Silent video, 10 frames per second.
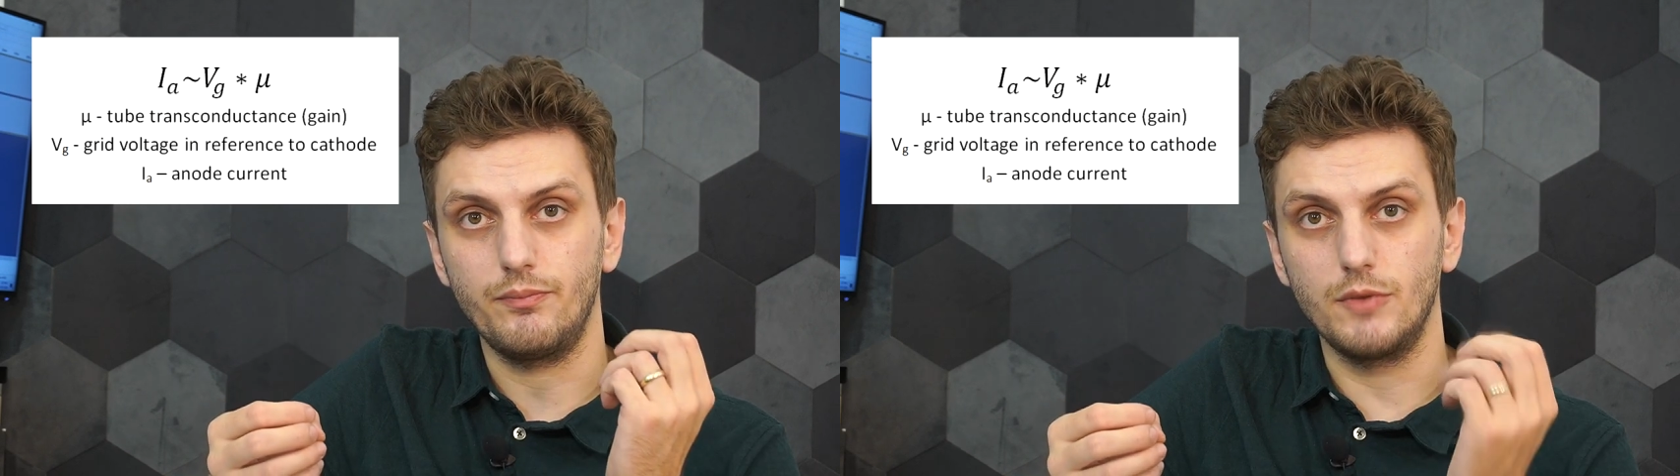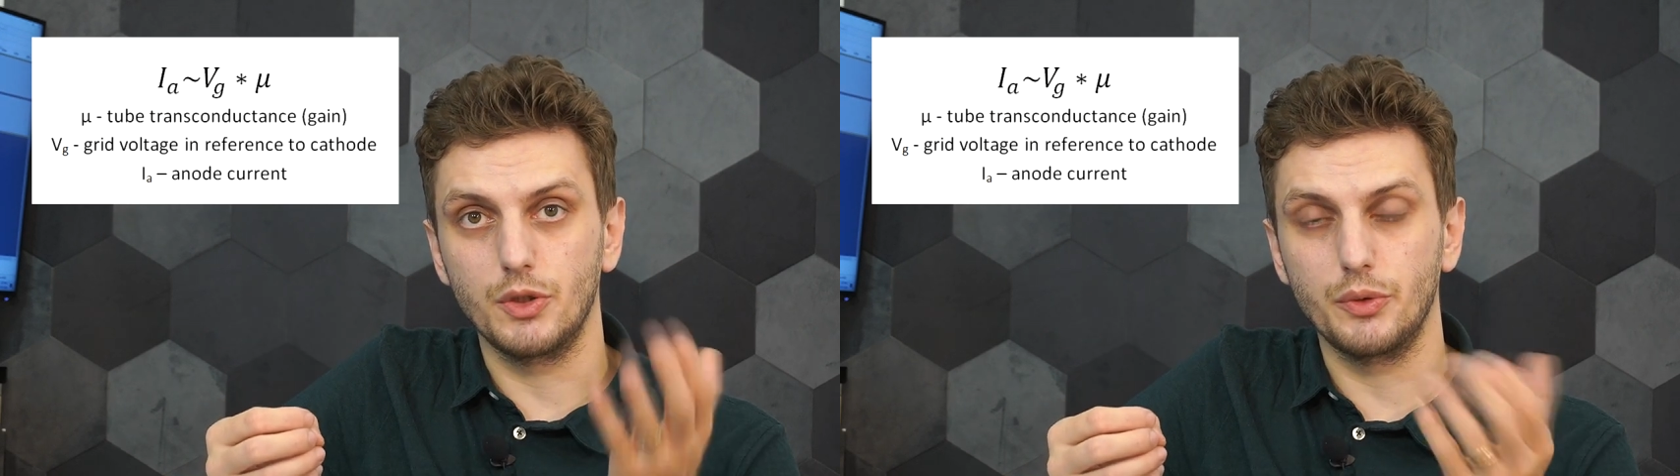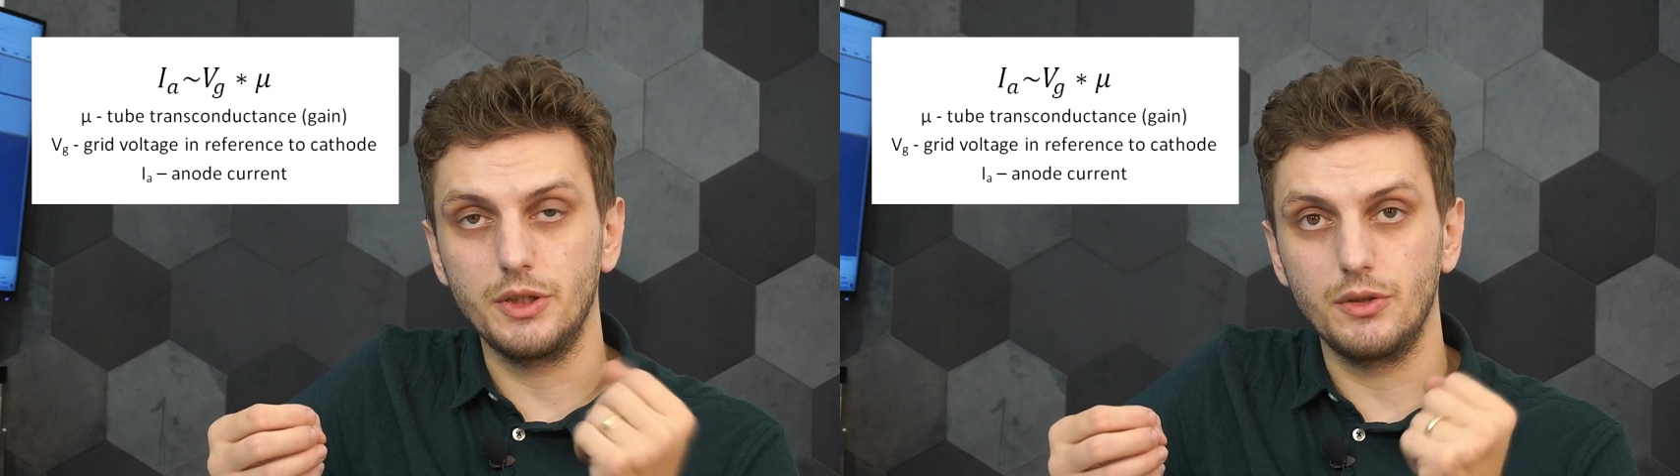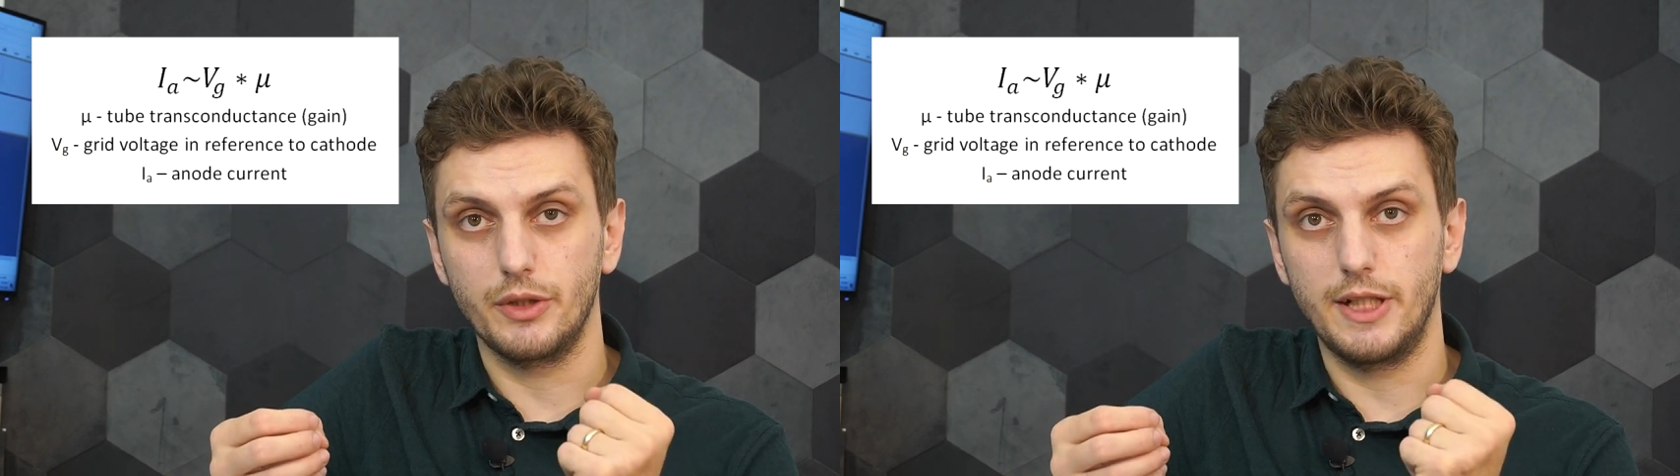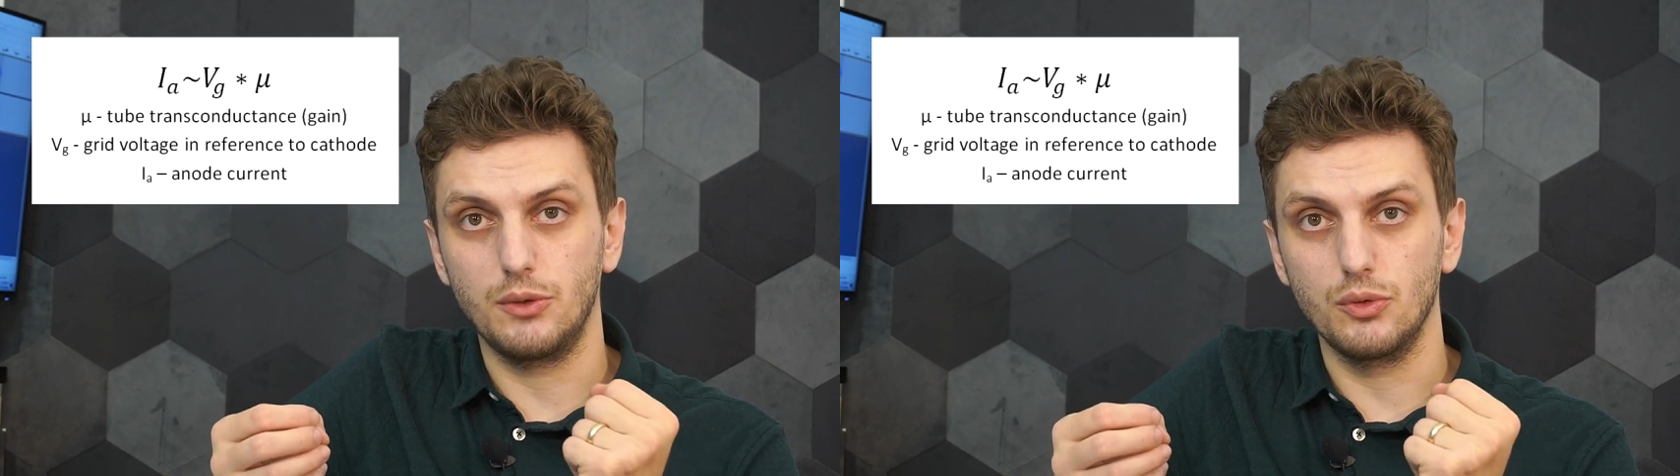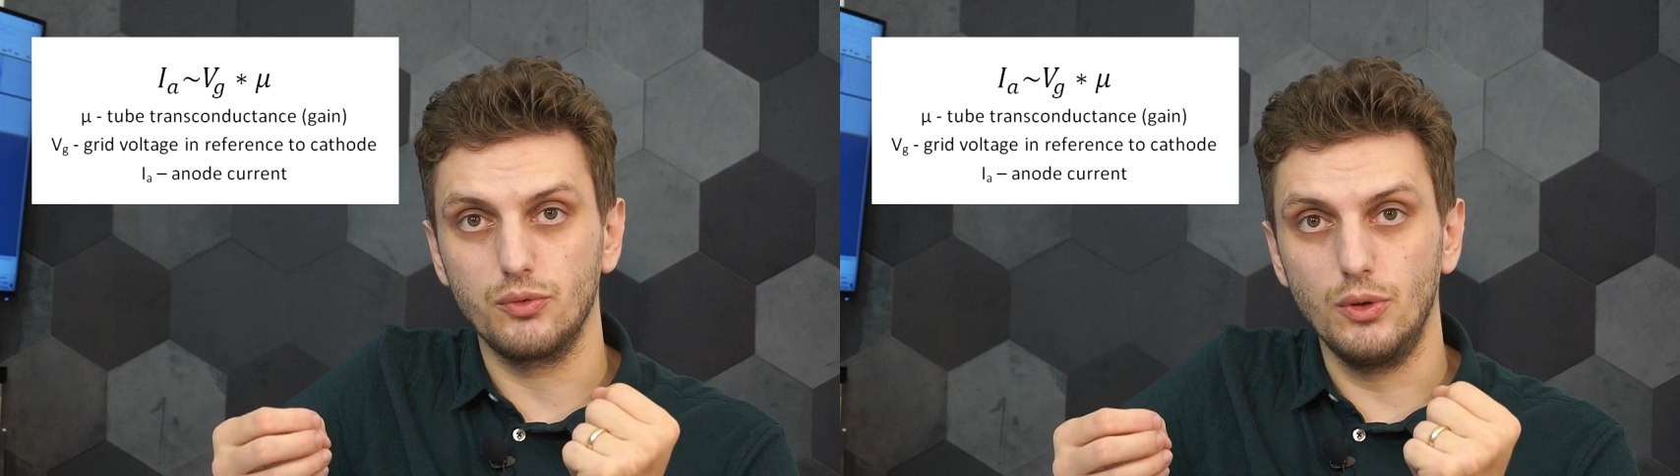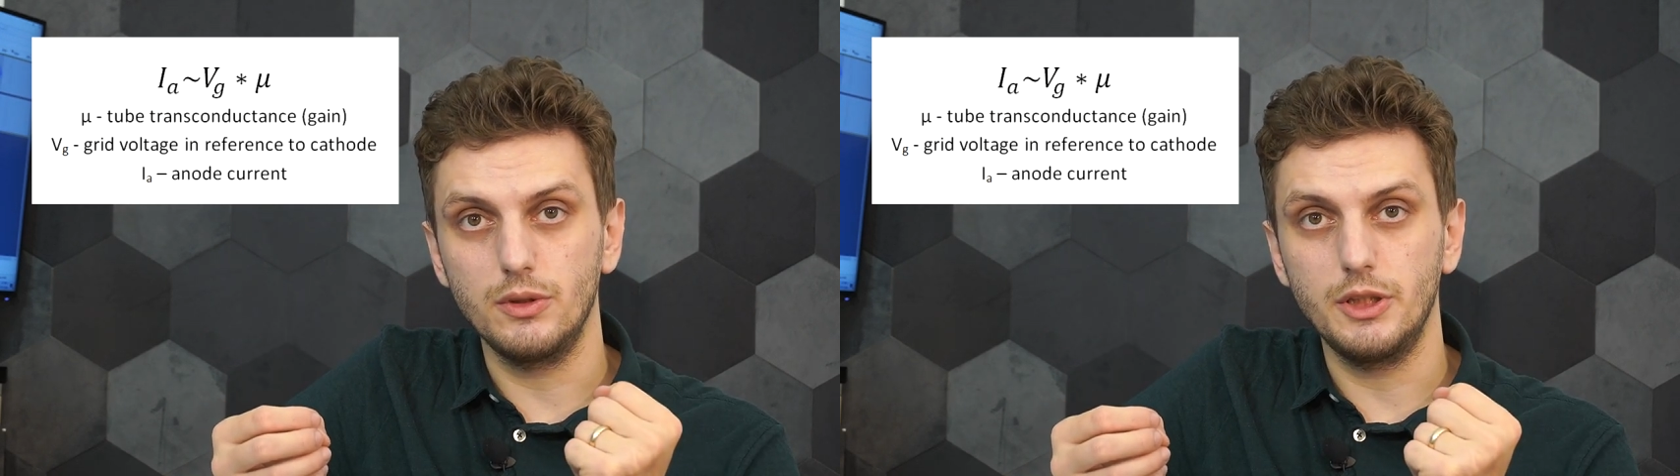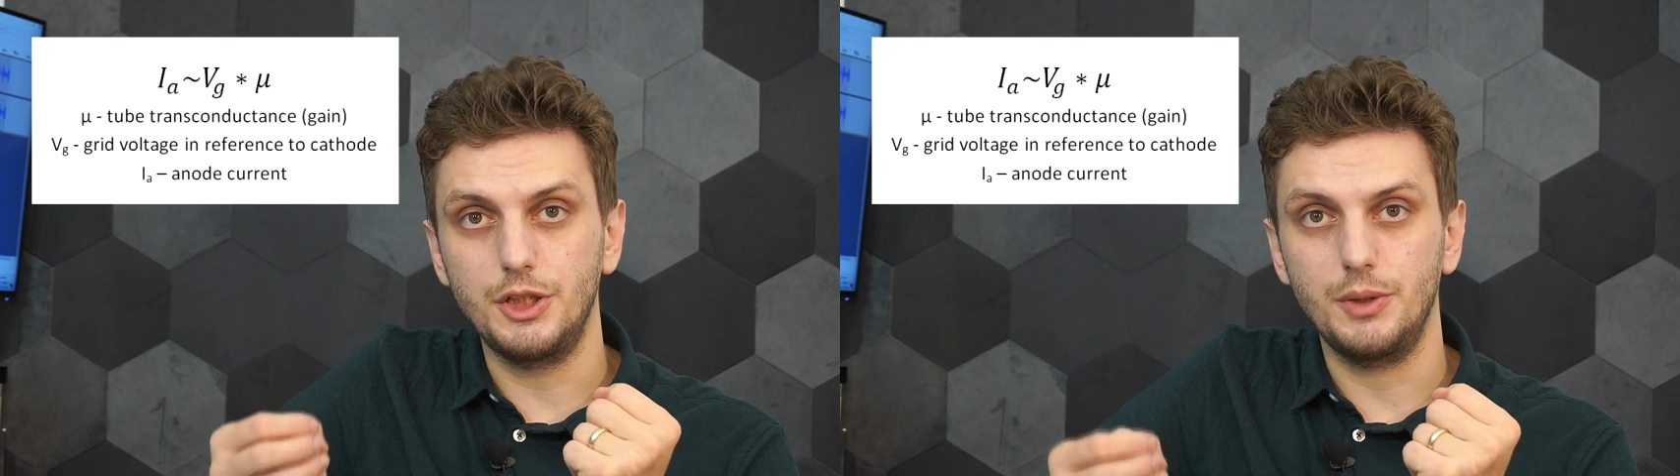the grid to cathode
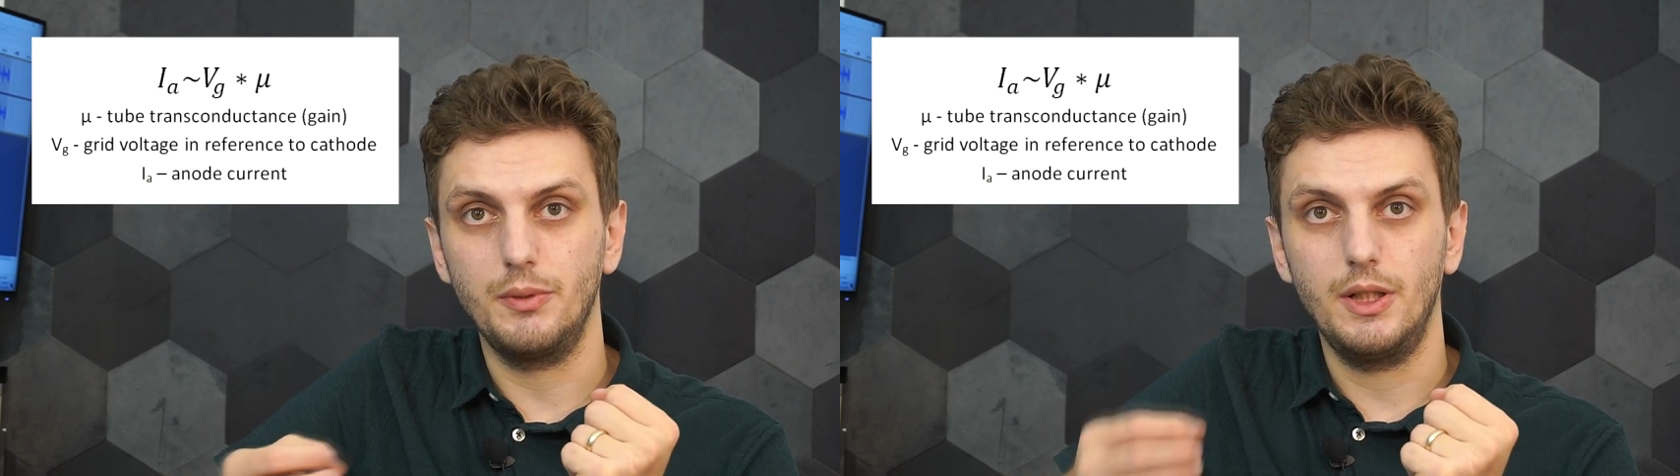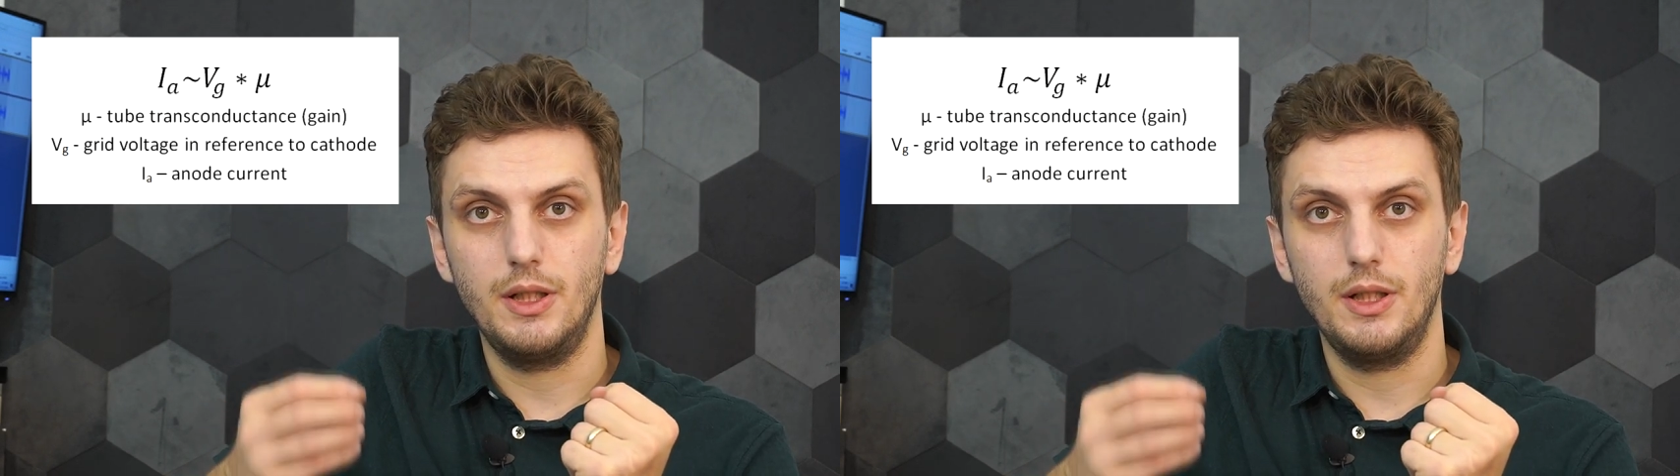voltage